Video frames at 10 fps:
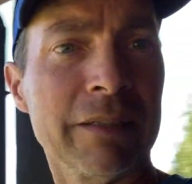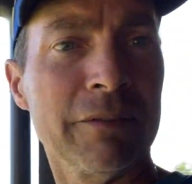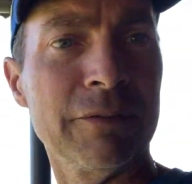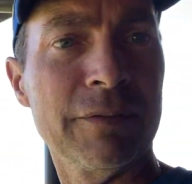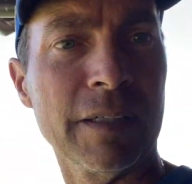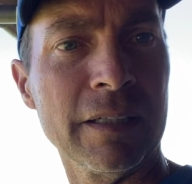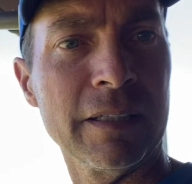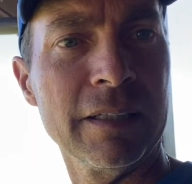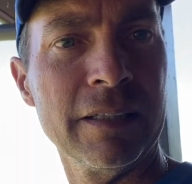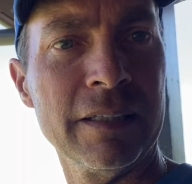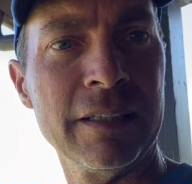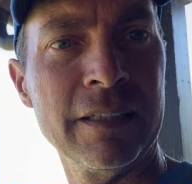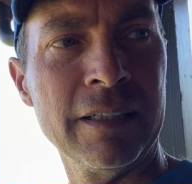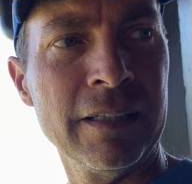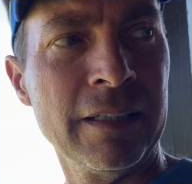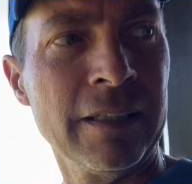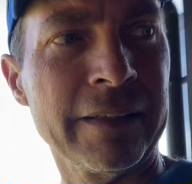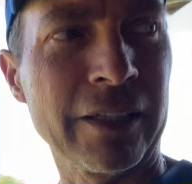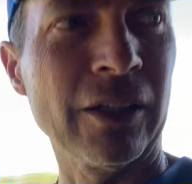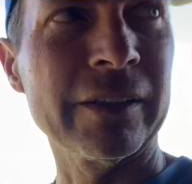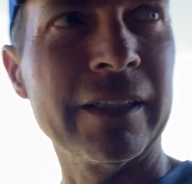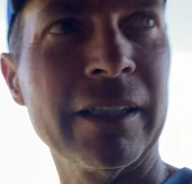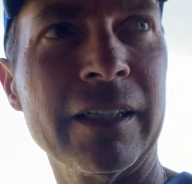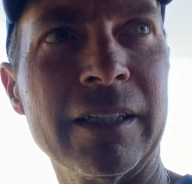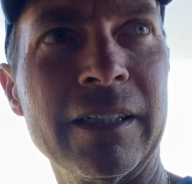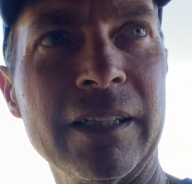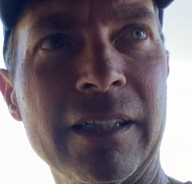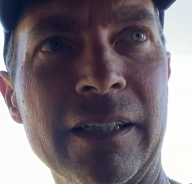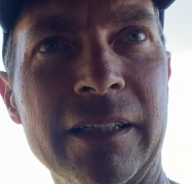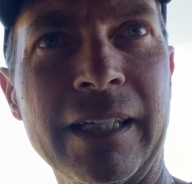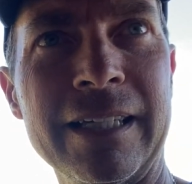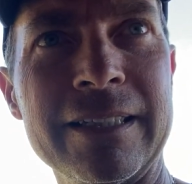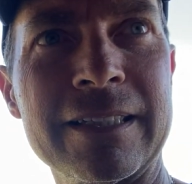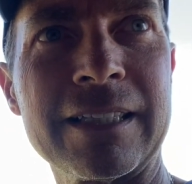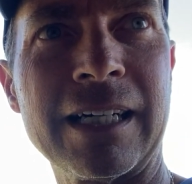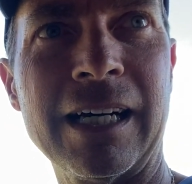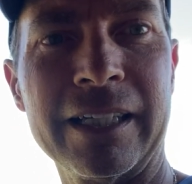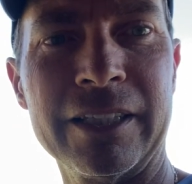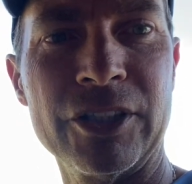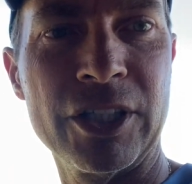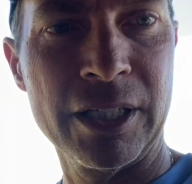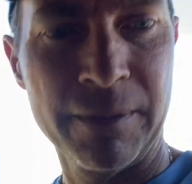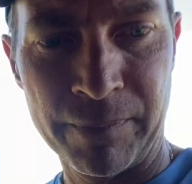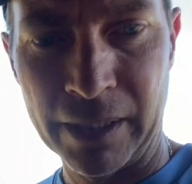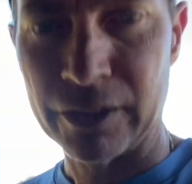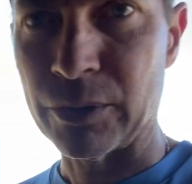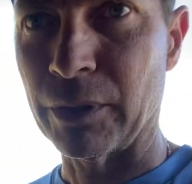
of, uh, they called it a, a nice cottage. I just